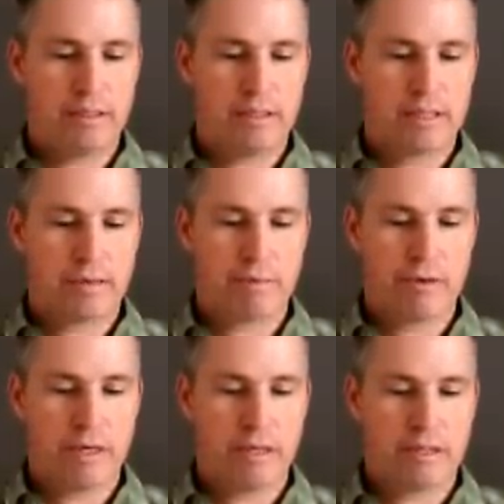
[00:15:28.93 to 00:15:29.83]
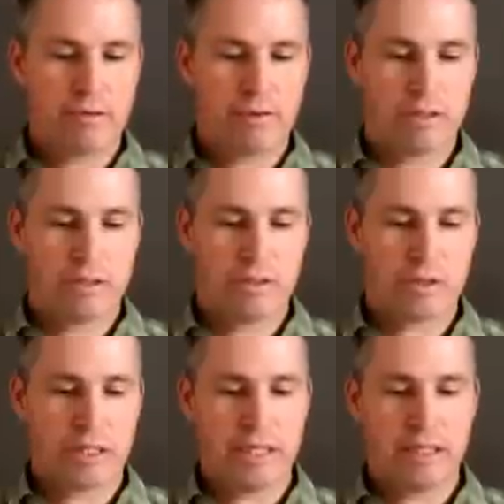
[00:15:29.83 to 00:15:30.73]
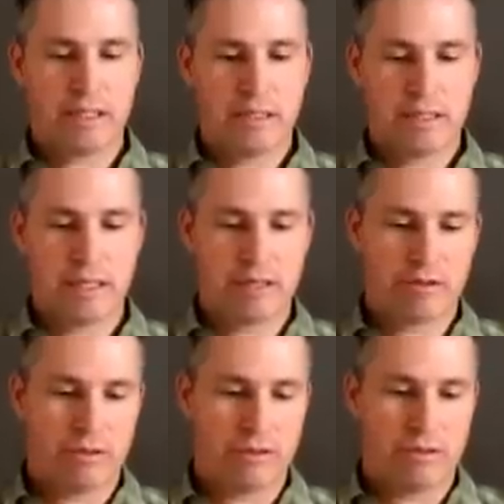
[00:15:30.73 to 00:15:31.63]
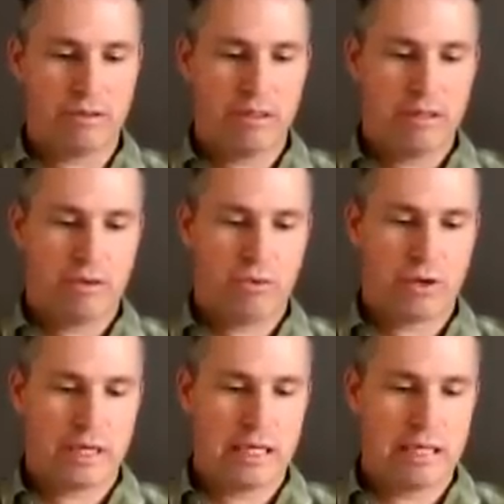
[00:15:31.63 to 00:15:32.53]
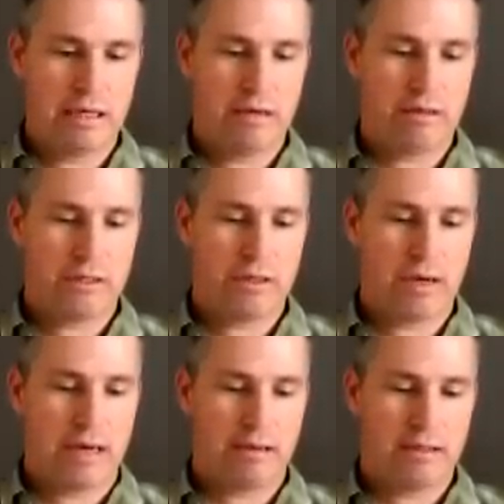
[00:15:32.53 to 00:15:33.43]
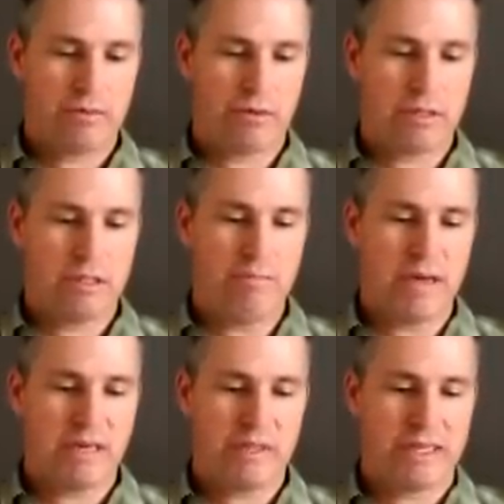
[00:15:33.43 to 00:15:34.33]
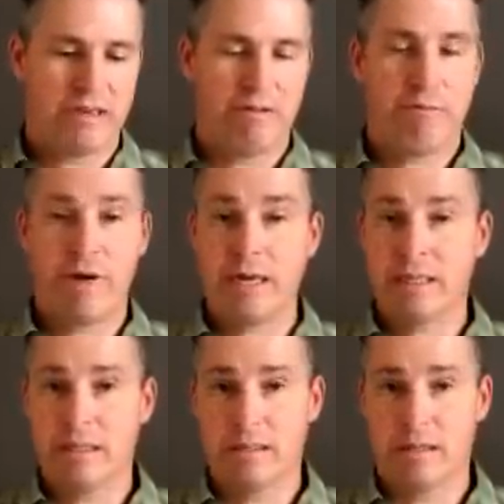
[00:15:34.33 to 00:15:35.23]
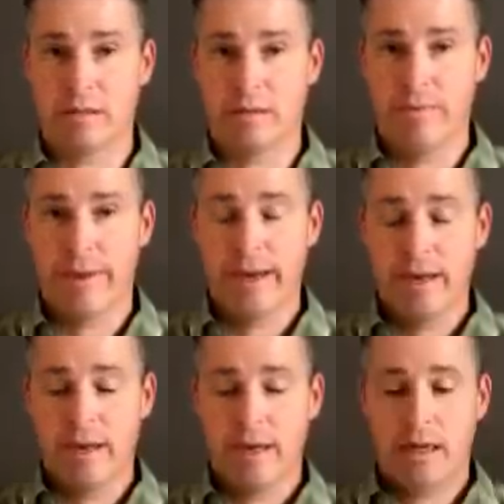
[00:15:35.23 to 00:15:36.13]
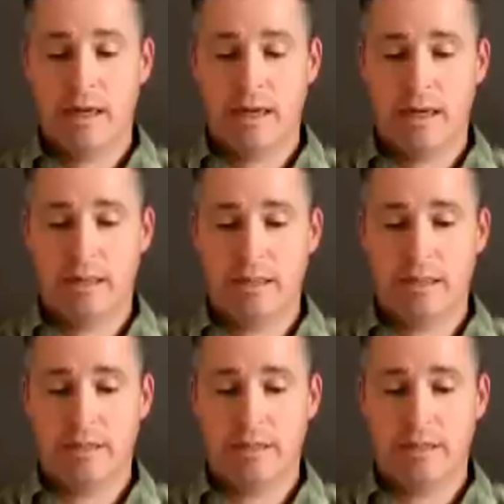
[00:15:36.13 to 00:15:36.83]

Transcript: Some going towards Oregon, central Oregon, and also out towards the Mendocino fracture zone. And